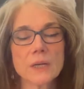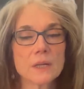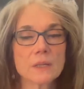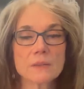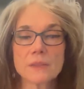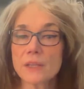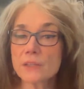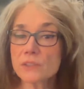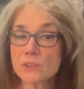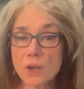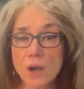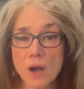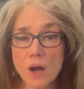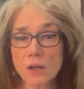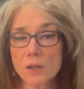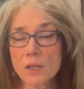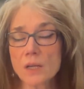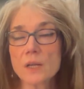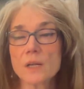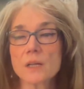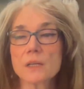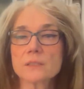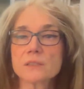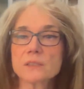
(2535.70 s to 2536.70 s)
That's all.
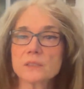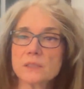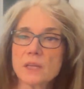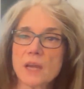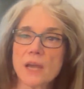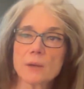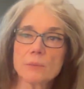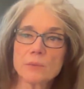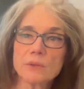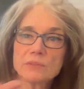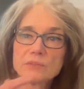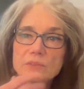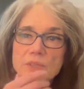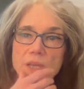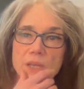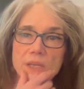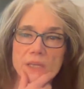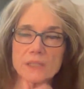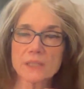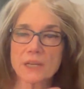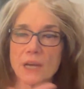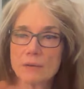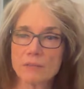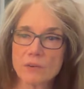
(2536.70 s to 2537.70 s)
Tonight
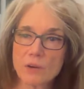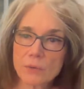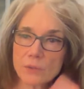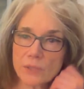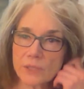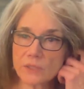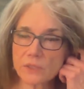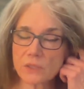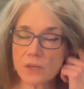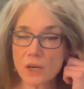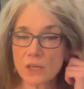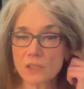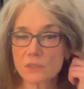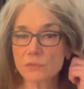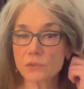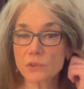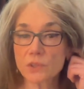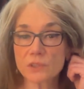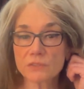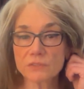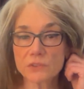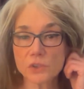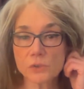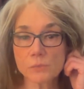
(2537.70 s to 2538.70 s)
I've already talked
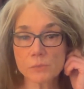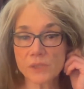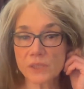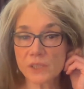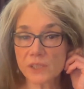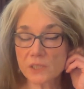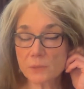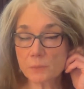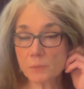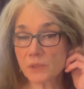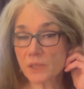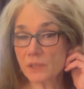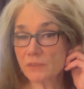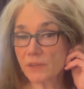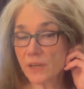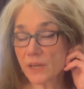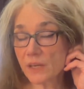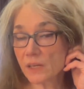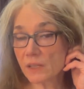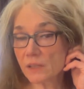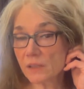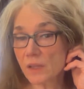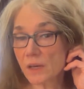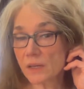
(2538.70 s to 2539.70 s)
42 minutes, but I've
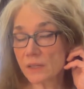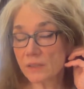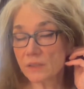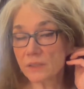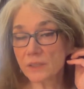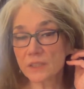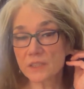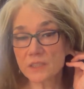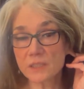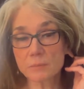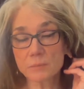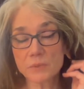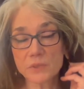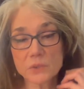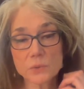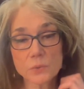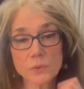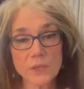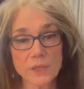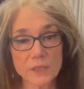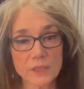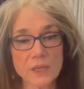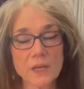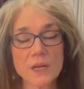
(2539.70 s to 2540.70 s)
added a lot of things in
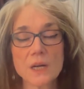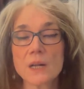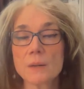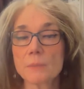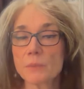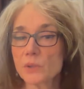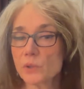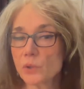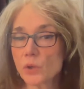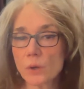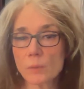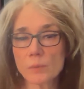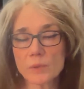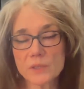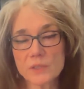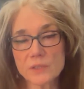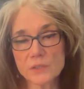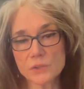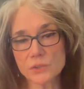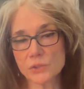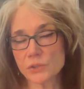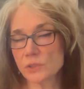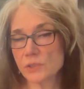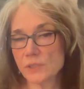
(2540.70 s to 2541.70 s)
between. But normally
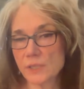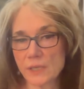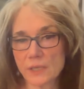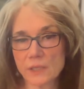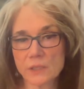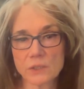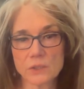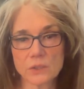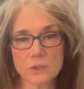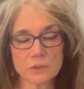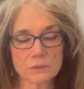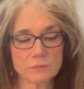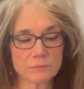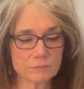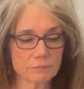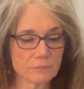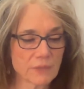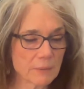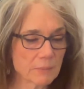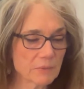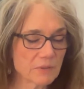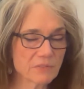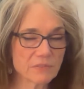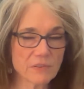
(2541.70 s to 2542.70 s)
this should take you
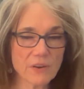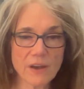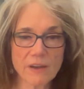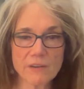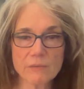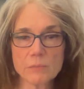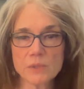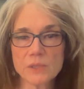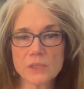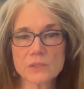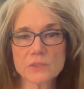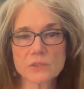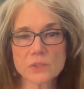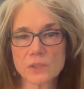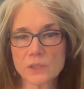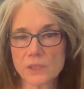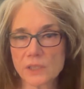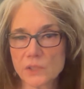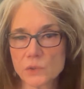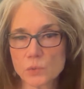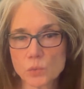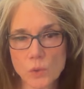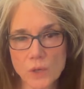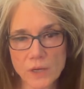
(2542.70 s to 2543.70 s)
maybe 5 minutes on
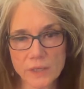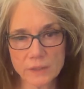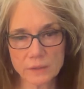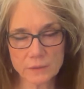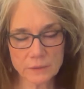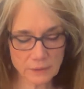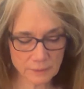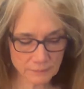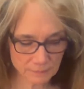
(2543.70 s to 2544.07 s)
each one.